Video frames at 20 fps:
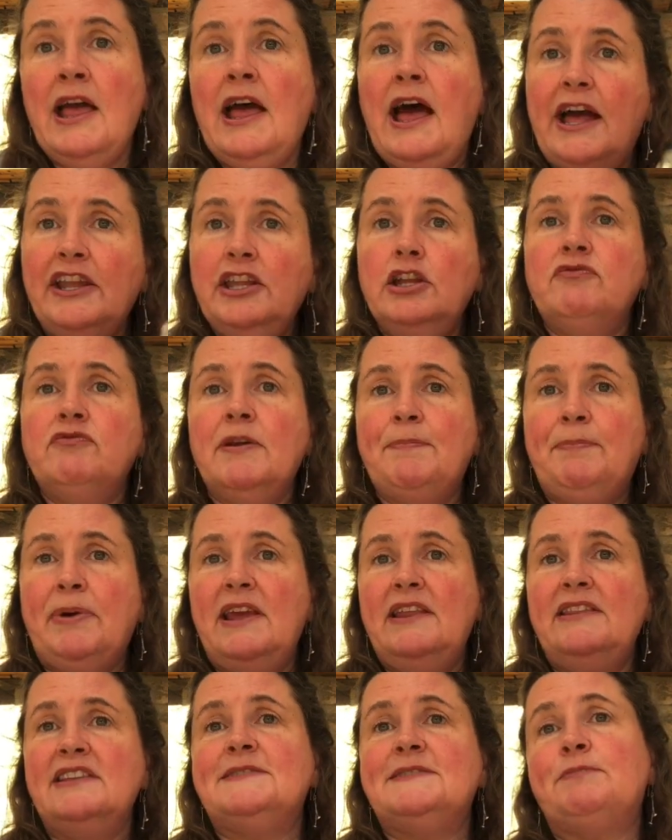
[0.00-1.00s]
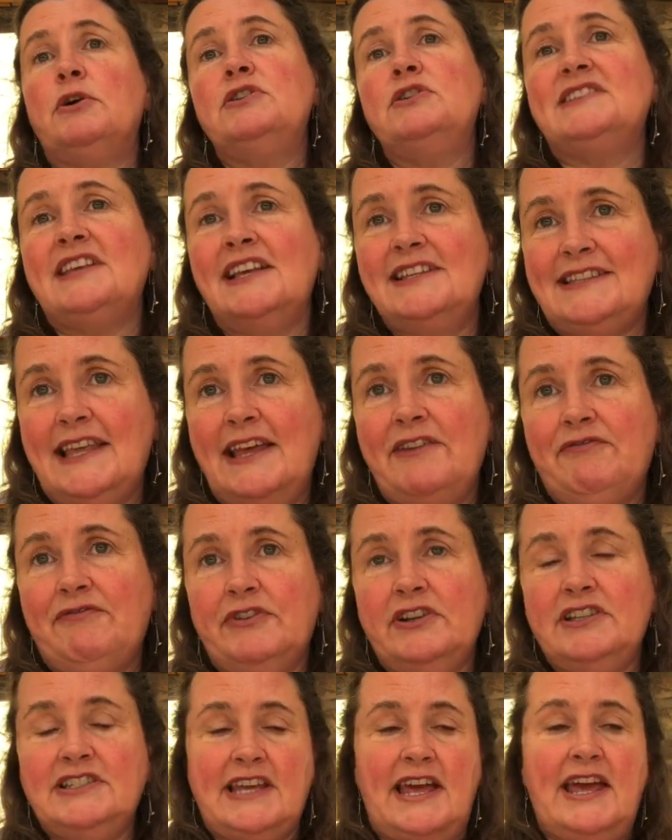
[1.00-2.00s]
And you repeat this process
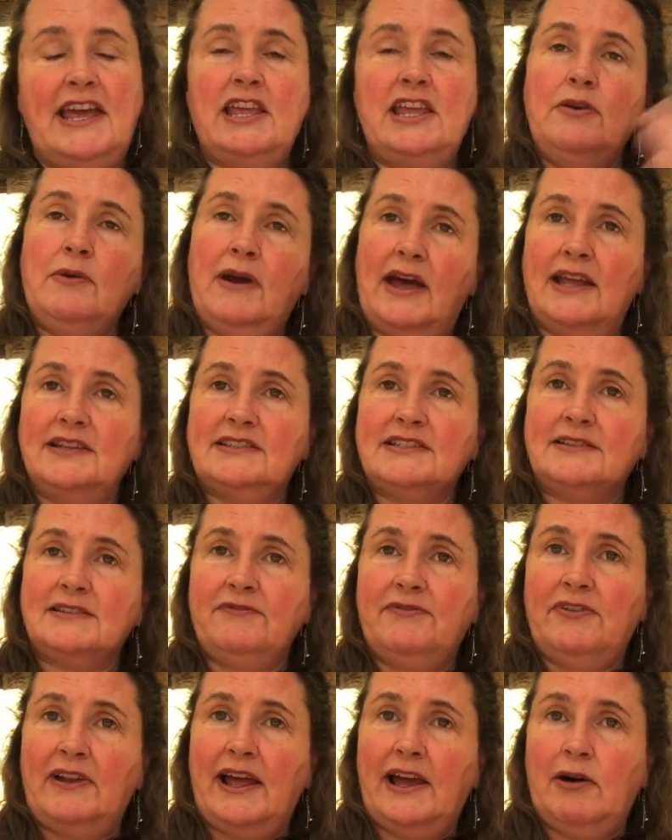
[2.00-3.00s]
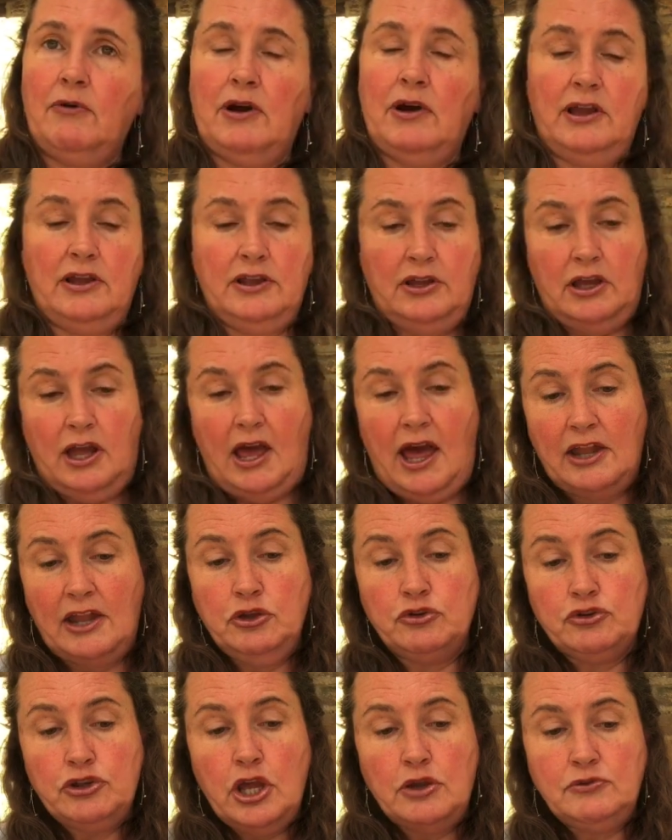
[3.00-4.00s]
every day. You add some flour, and
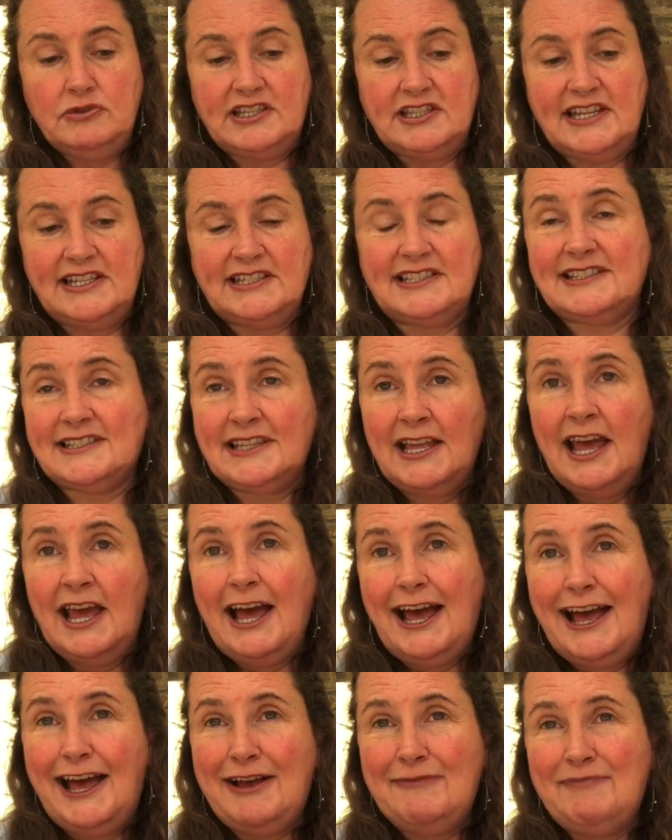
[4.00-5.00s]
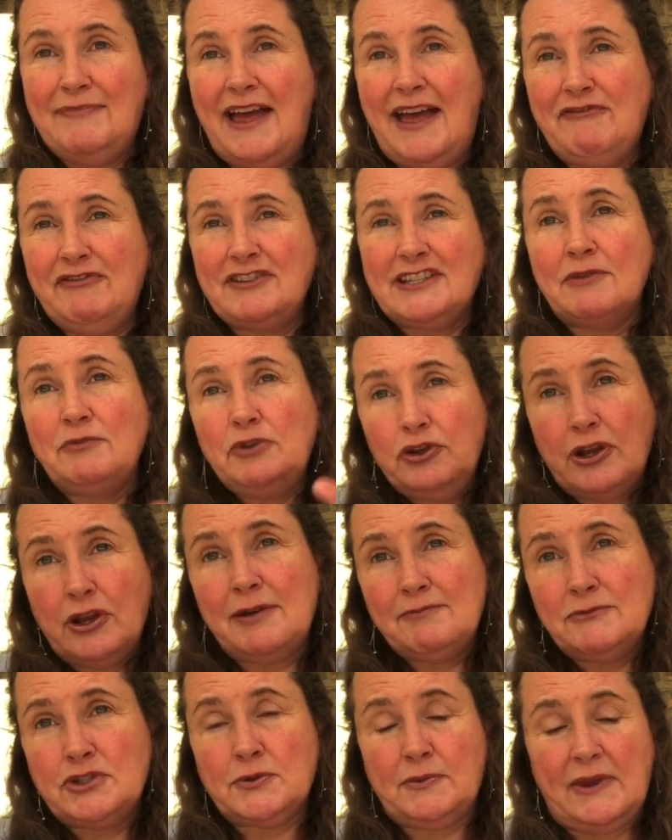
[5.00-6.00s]
you'll notice every day when you
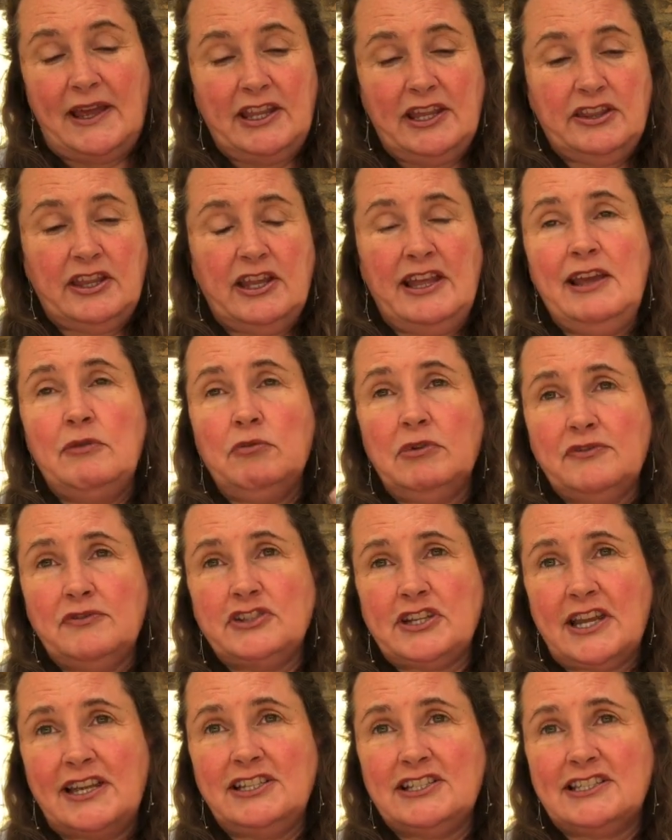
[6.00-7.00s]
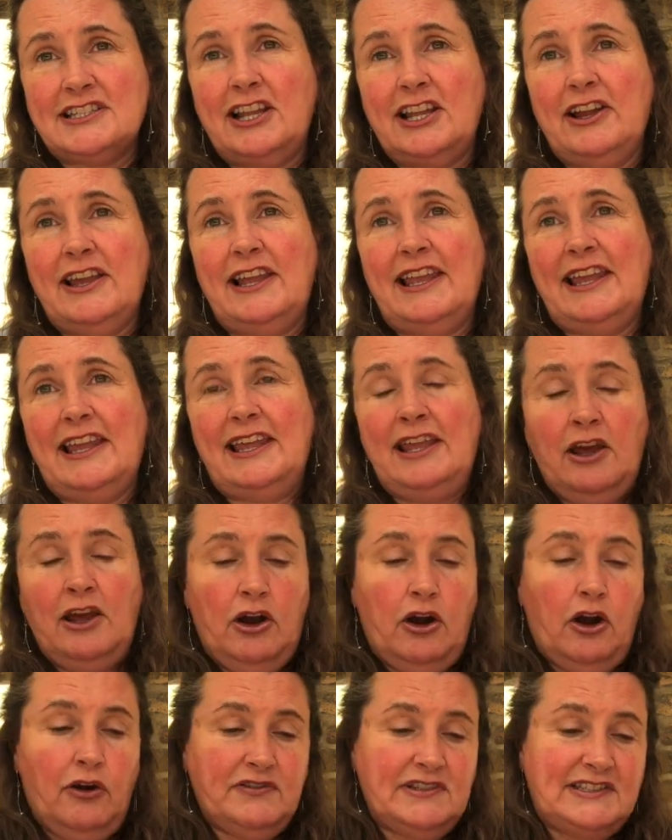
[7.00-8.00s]
come to it that it will have changed slightly.
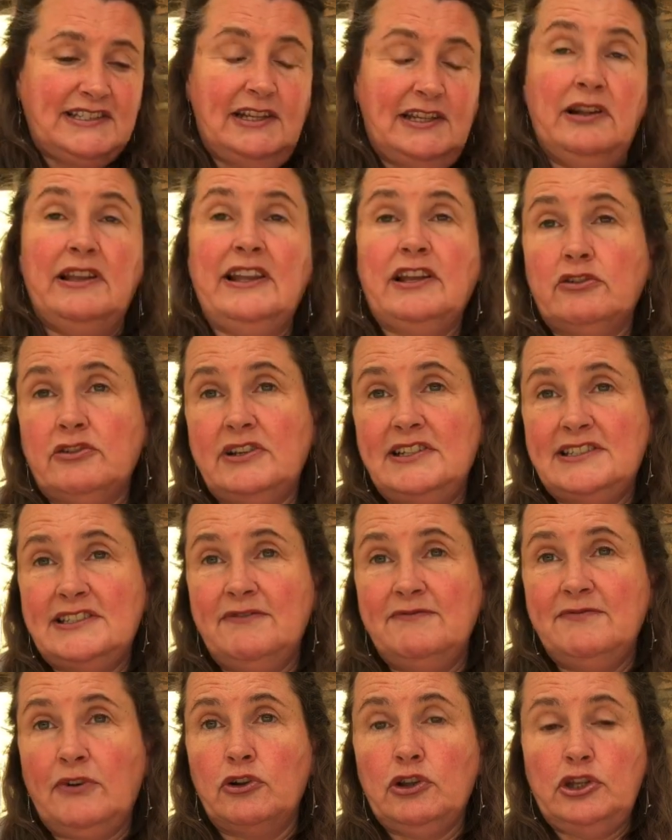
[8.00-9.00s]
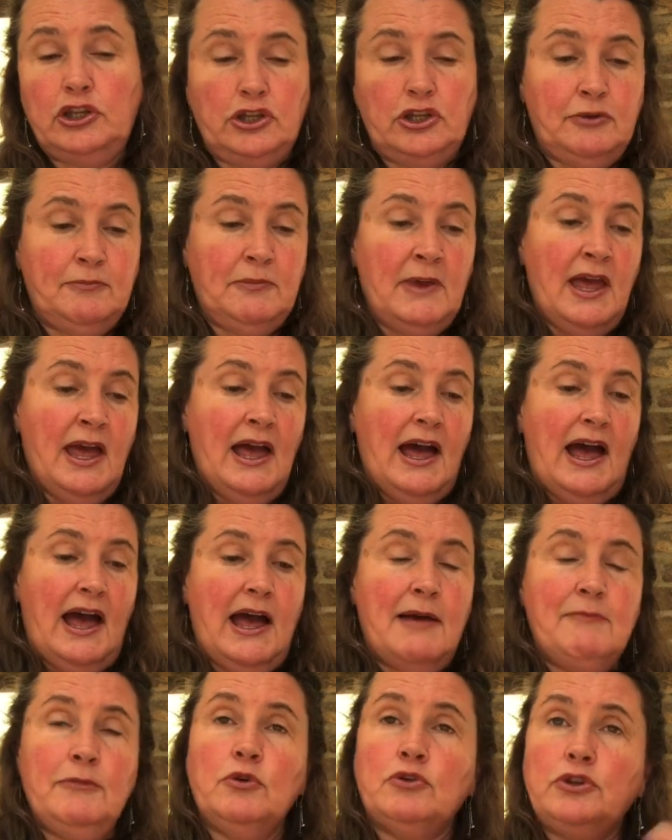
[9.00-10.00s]
Obviously, it'll increase in volume.
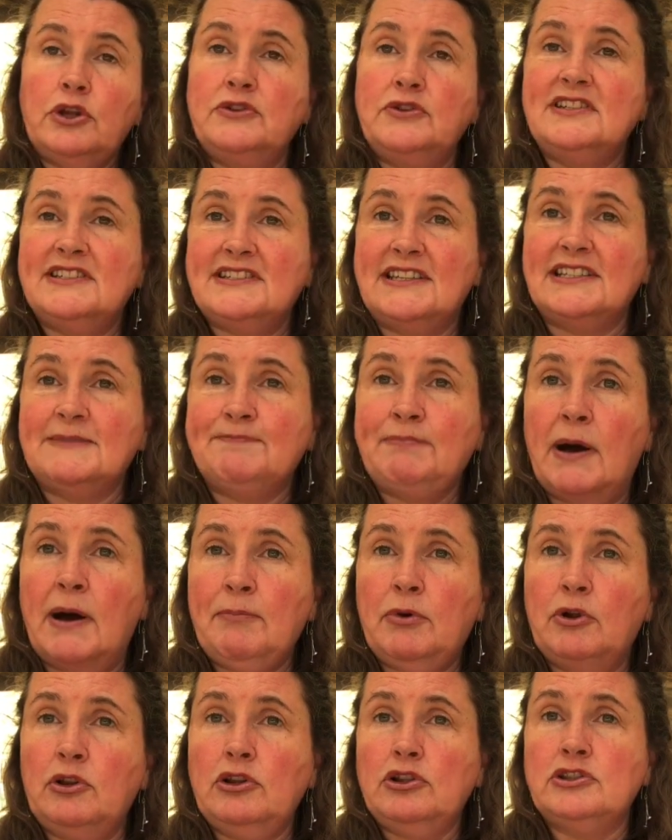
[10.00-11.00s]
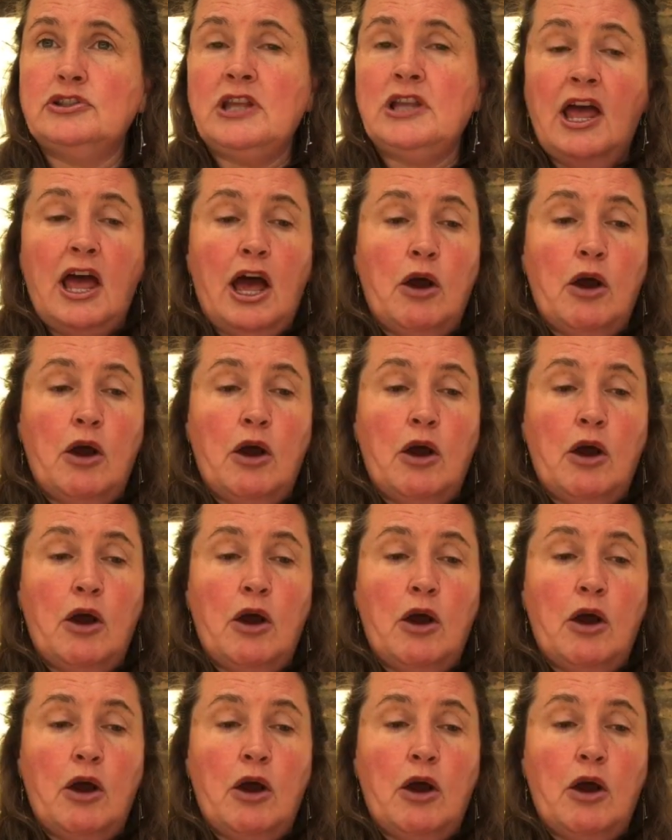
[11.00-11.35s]
You'll notice there's bubbles.